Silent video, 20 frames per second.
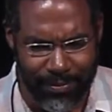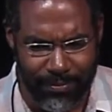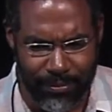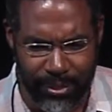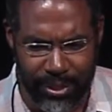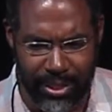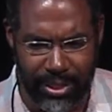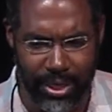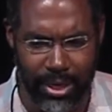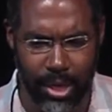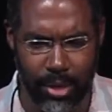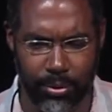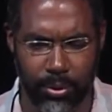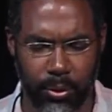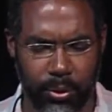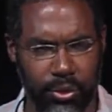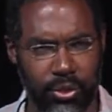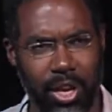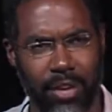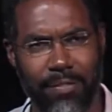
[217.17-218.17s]
the
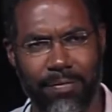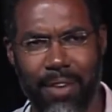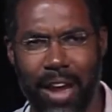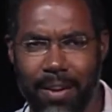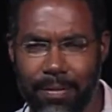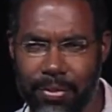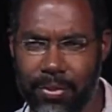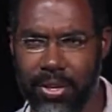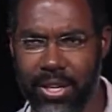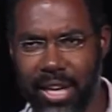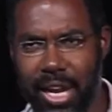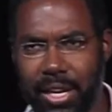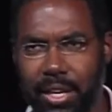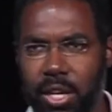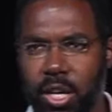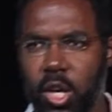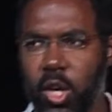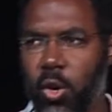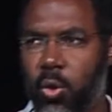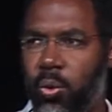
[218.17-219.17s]
news site 538
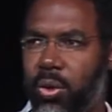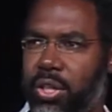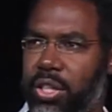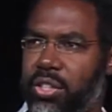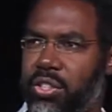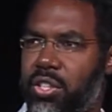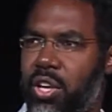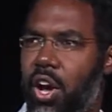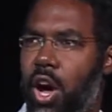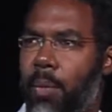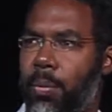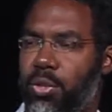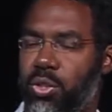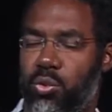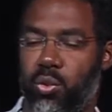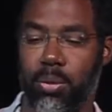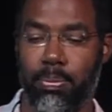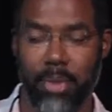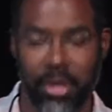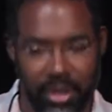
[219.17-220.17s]
released almost
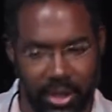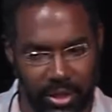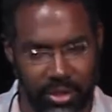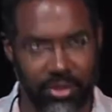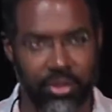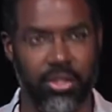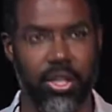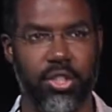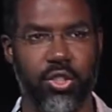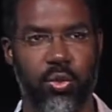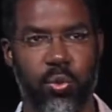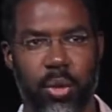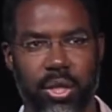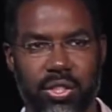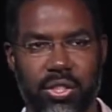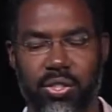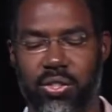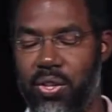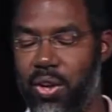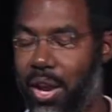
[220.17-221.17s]
3 million such
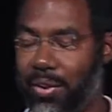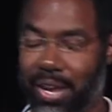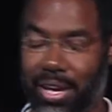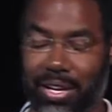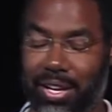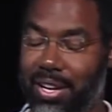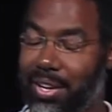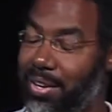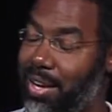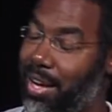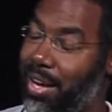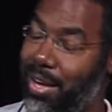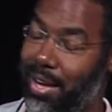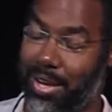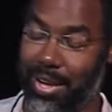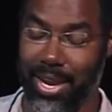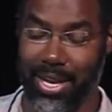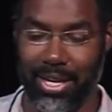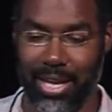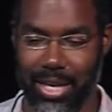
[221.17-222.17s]
tweets, and so I got to
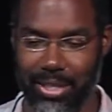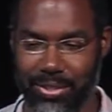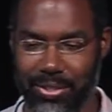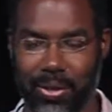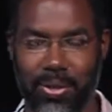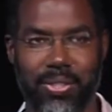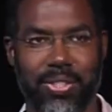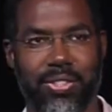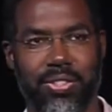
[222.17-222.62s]
analyze those.